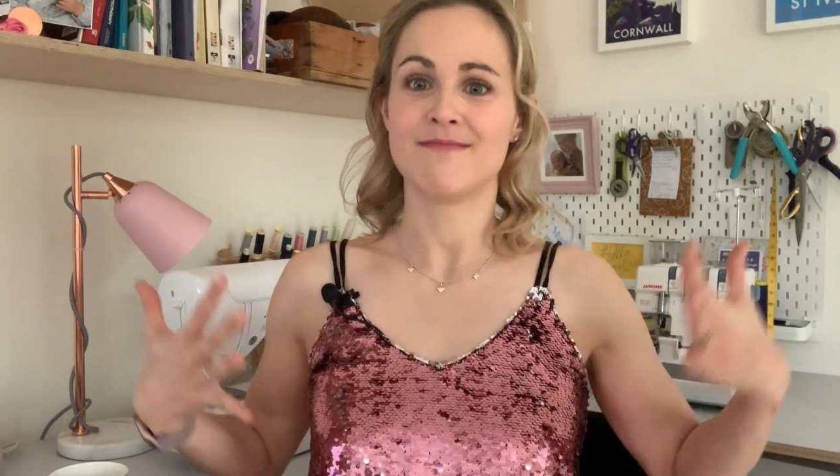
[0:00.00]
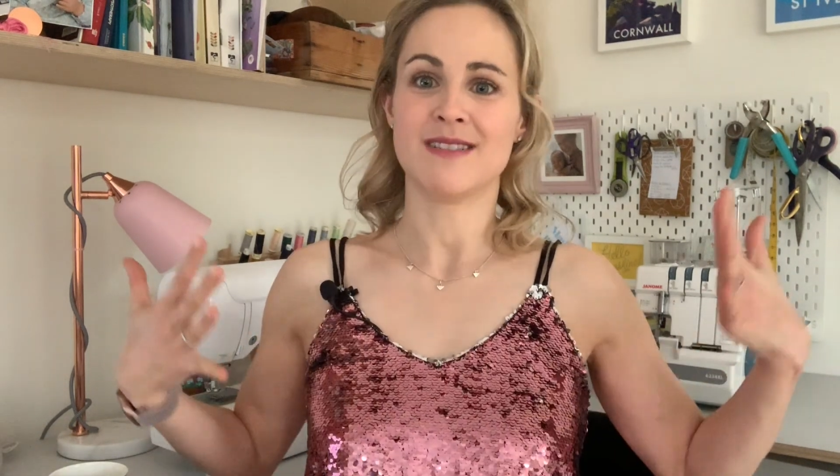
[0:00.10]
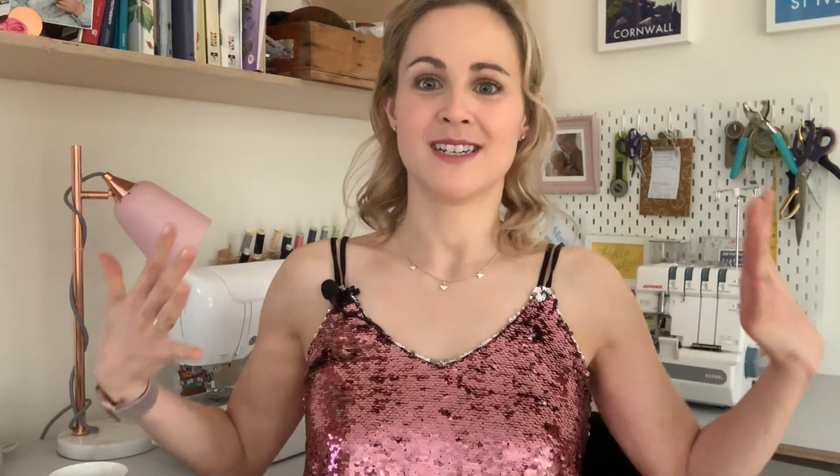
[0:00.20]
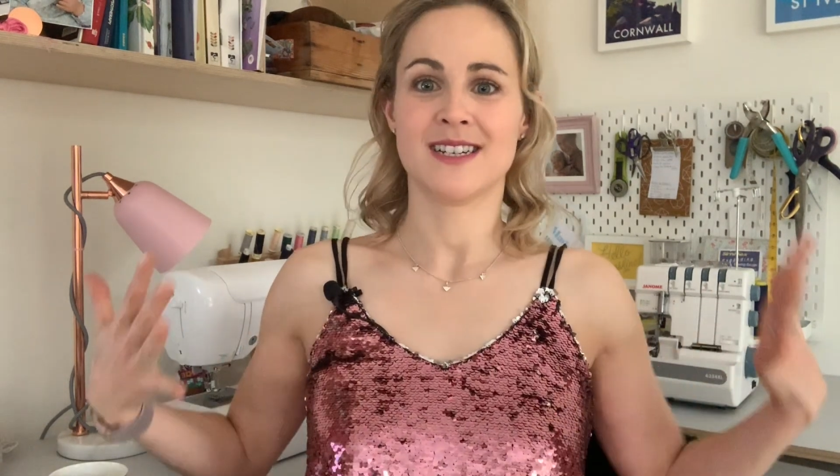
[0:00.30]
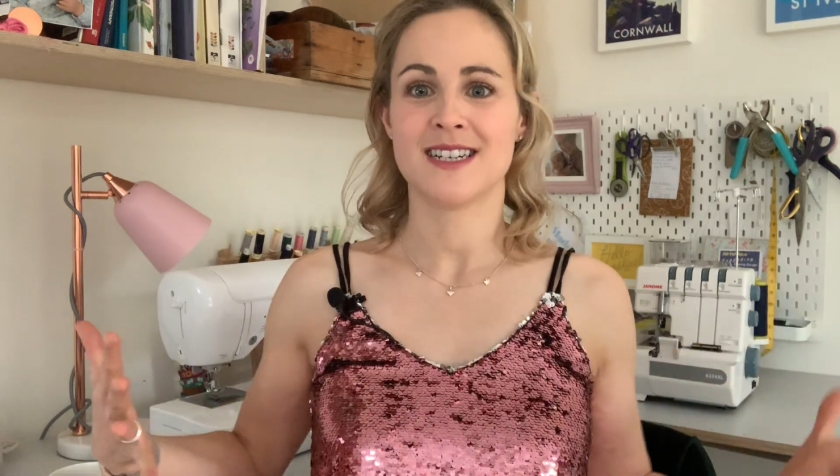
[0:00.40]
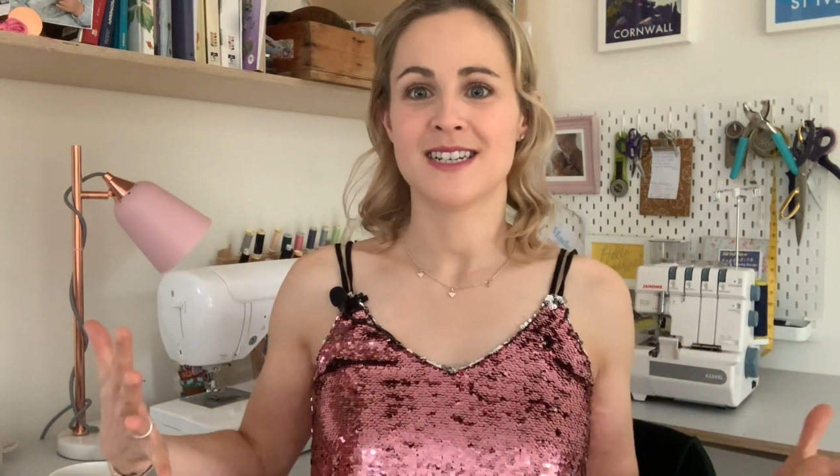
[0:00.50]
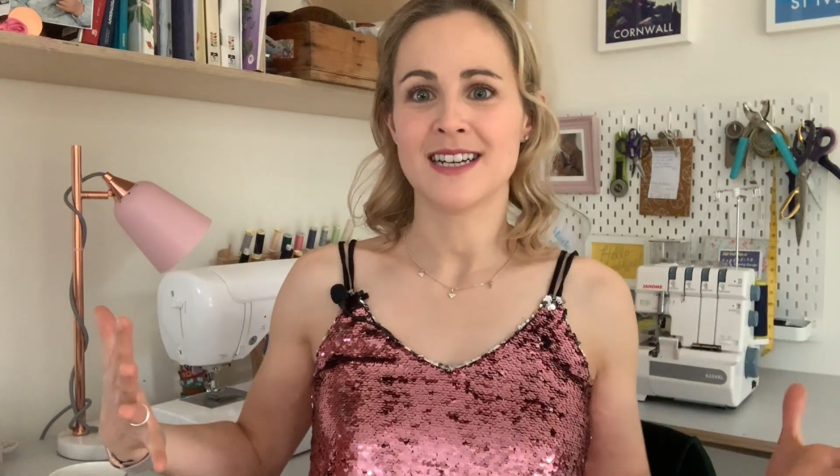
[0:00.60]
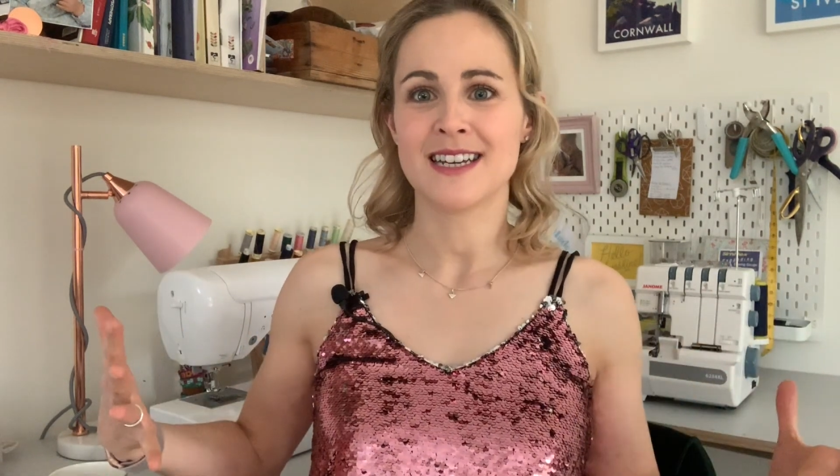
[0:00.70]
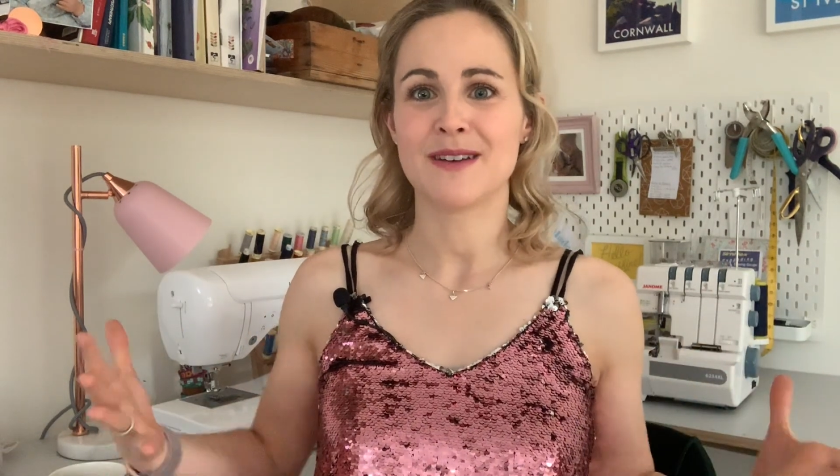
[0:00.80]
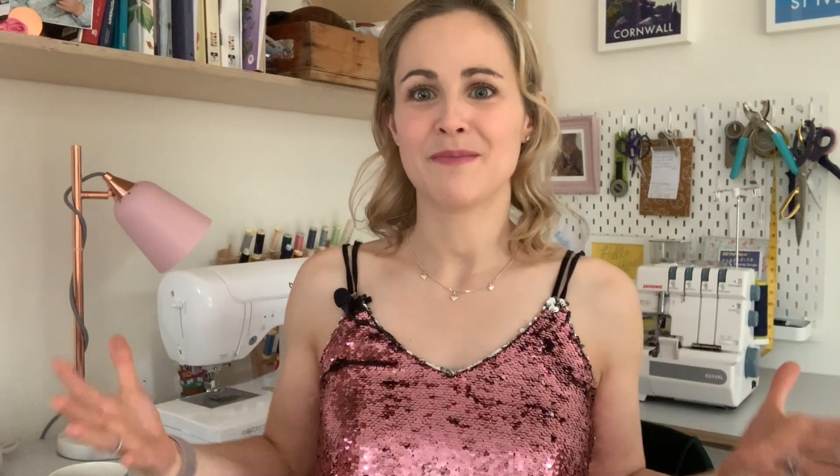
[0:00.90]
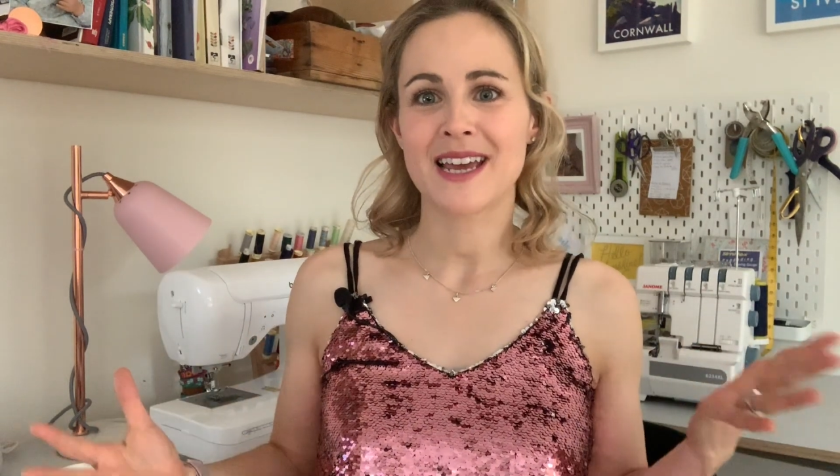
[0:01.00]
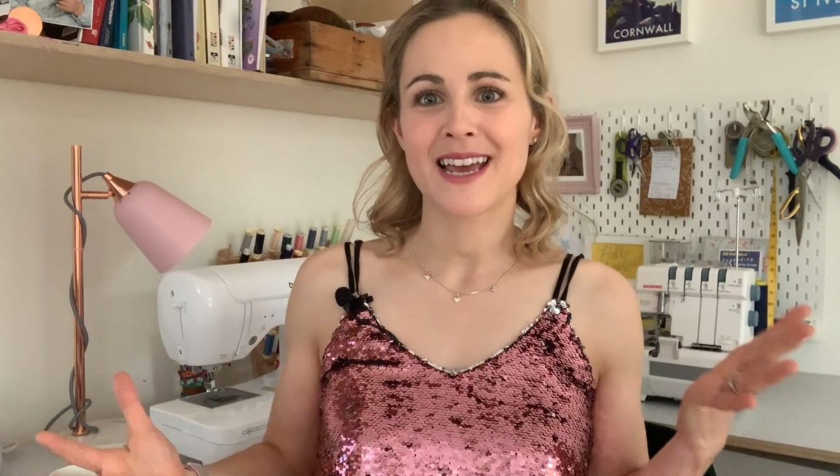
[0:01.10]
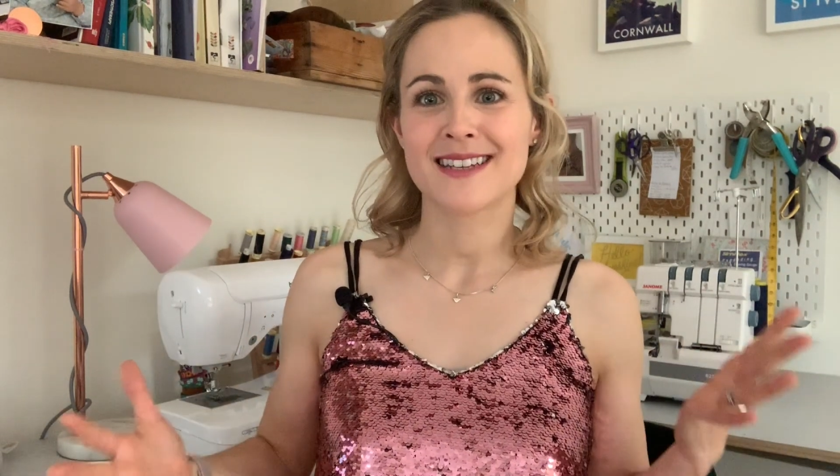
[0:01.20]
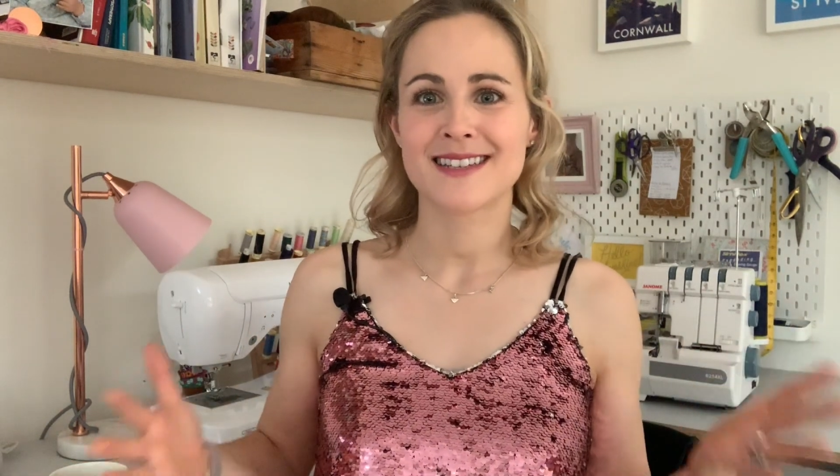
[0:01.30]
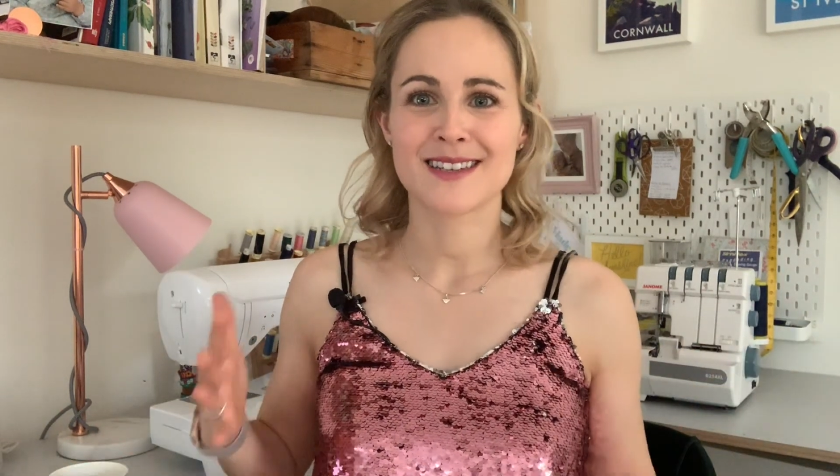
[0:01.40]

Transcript: you can make it into